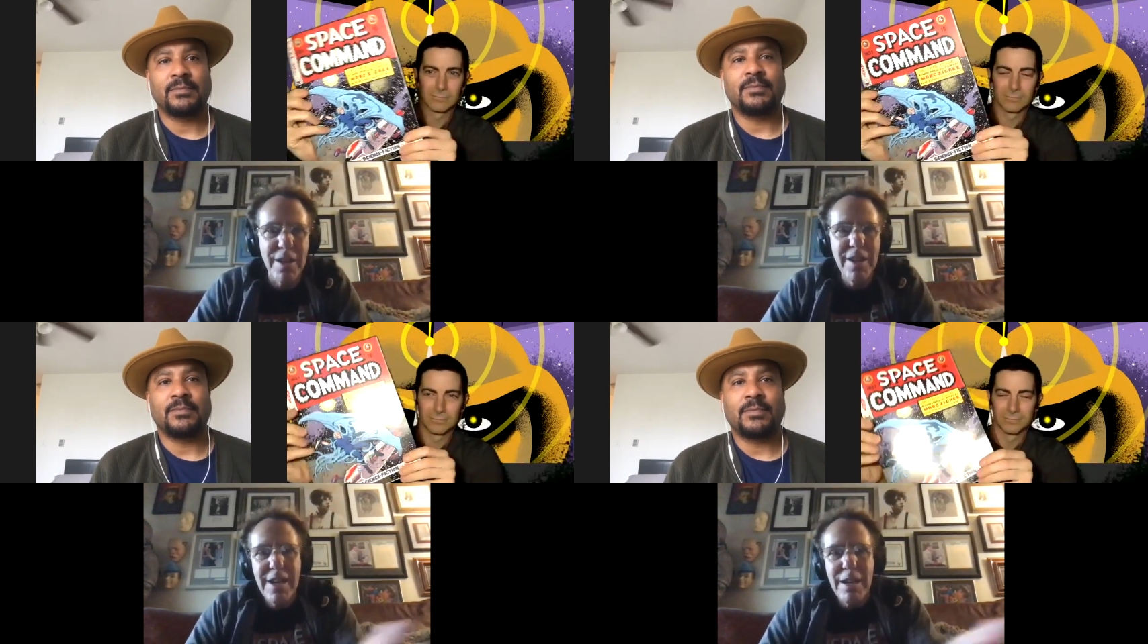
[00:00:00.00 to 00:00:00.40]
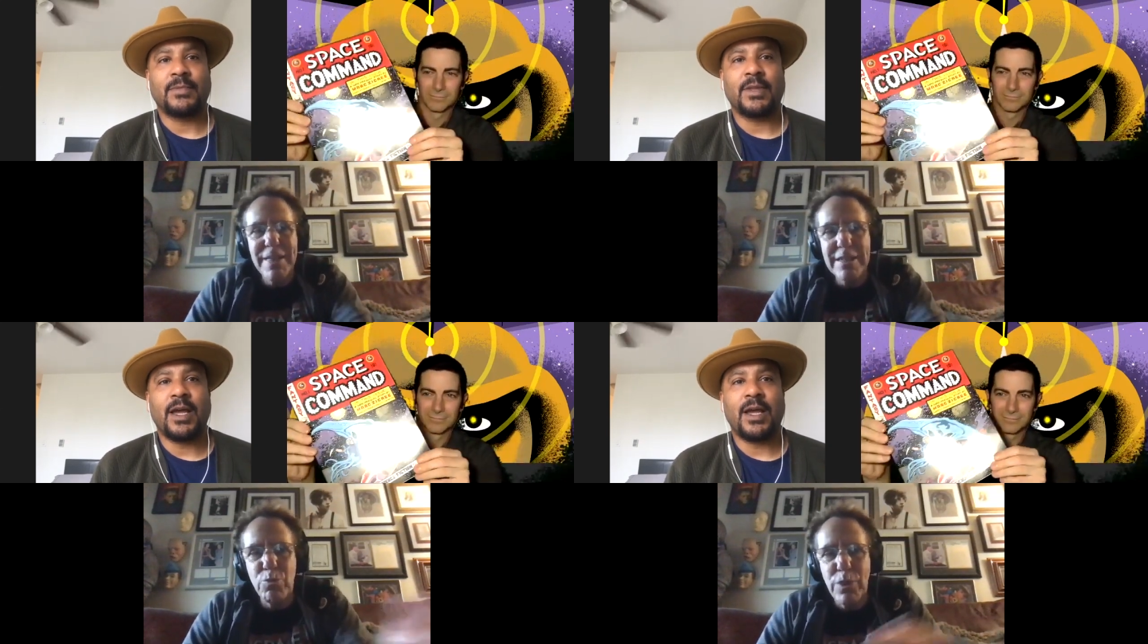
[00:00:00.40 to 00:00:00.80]
Speaker 1: I mean,
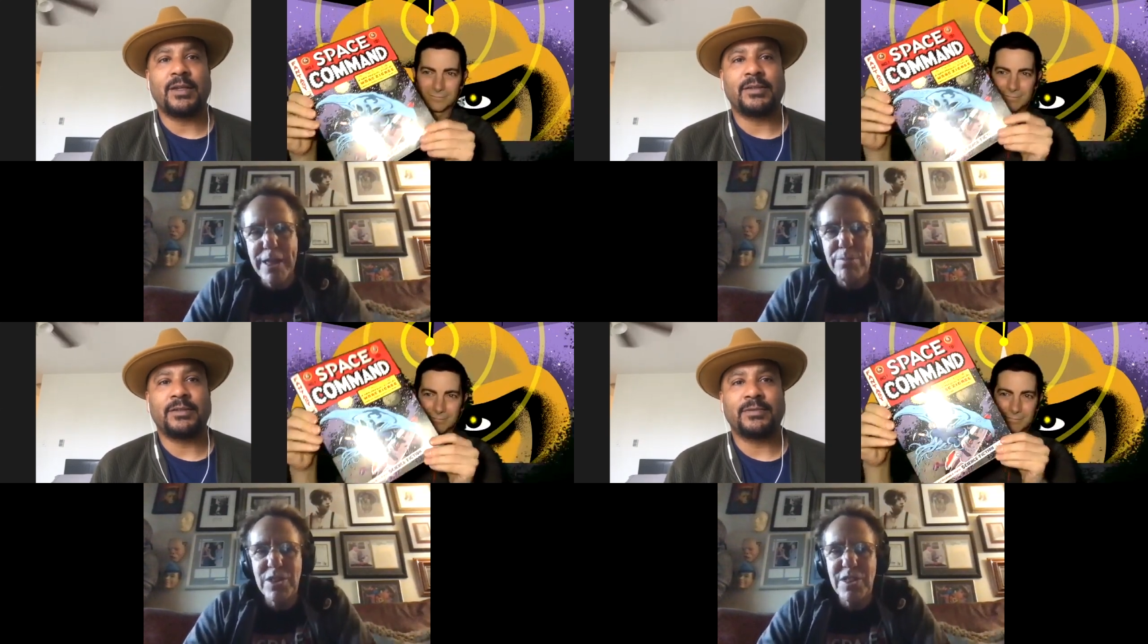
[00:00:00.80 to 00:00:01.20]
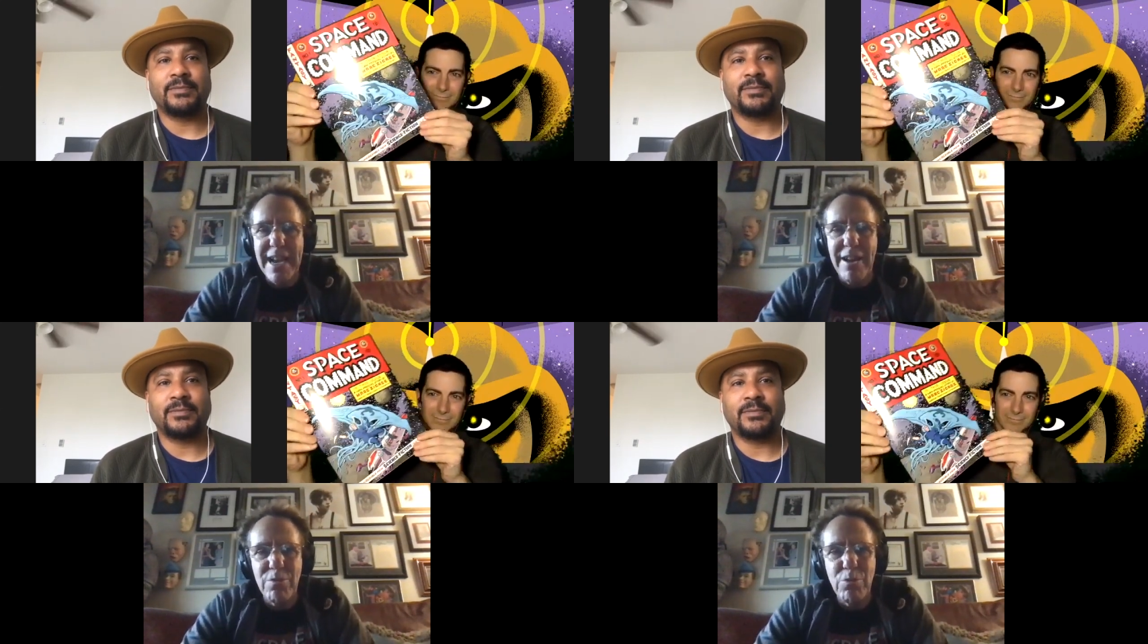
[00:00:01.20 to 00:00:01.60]
that's nice. William
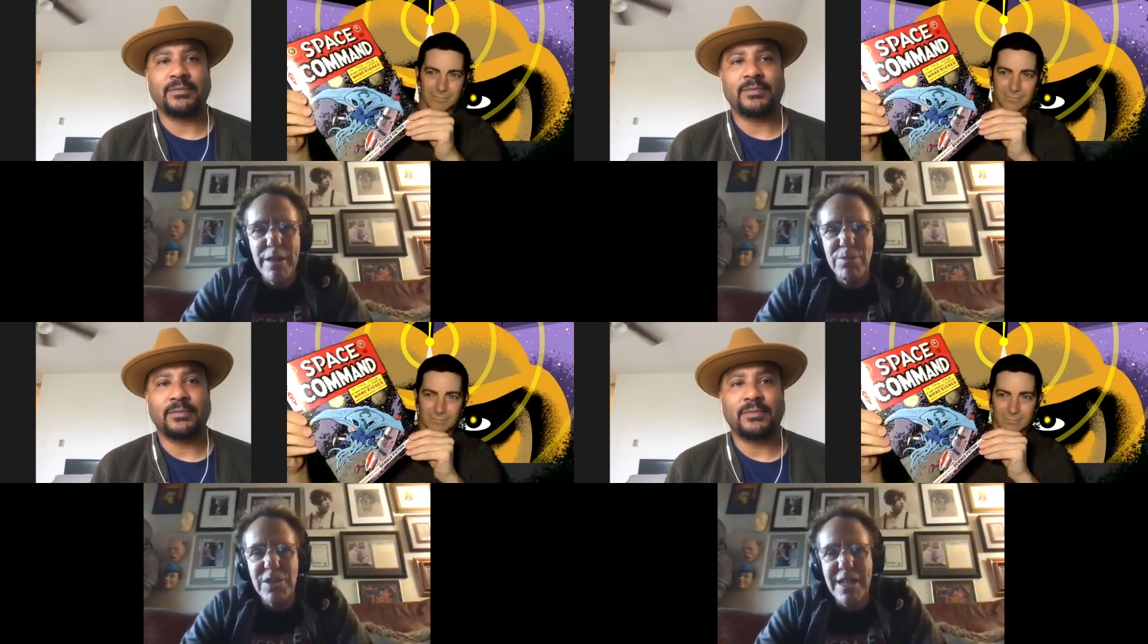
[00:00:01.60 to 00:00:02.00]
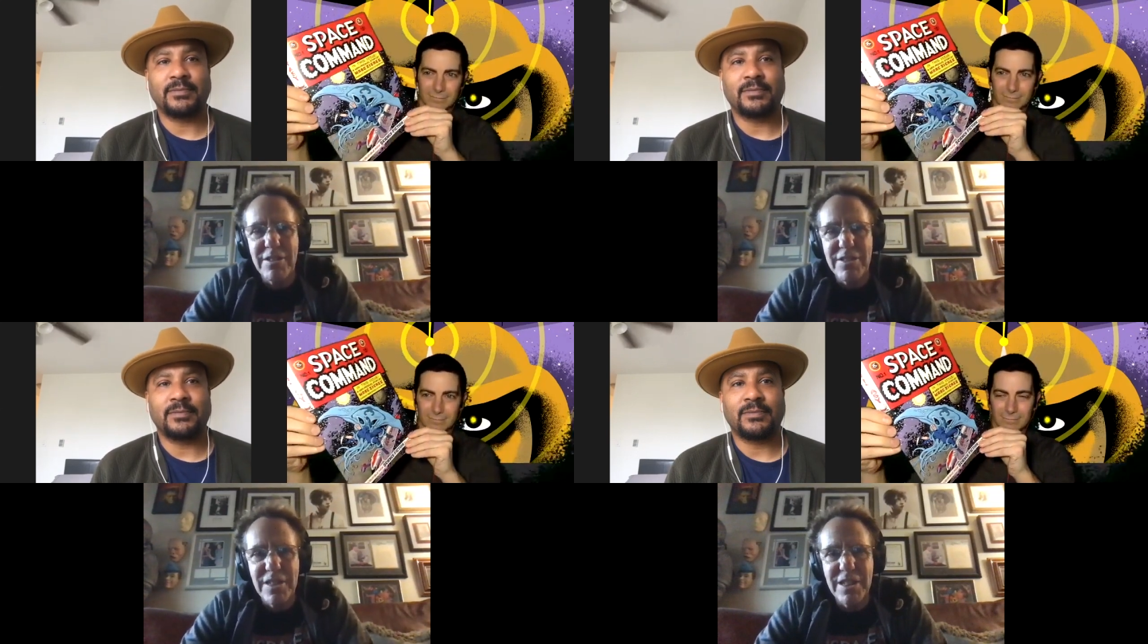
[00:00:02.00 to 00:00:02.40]
Stout. William Stout
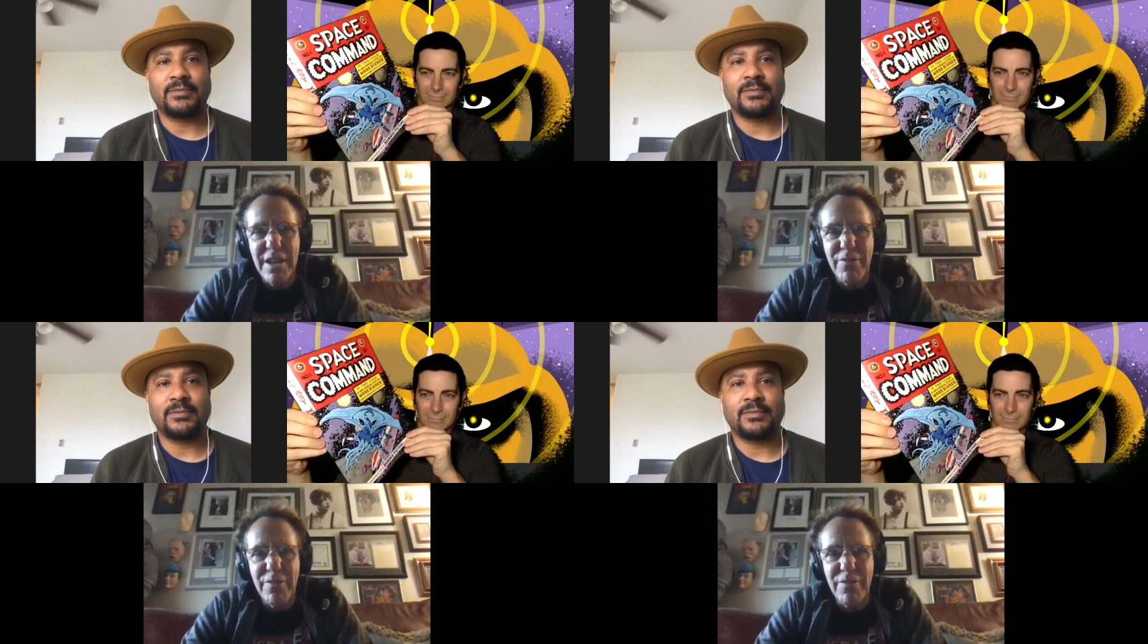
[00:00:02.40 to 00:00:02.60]
did the cover.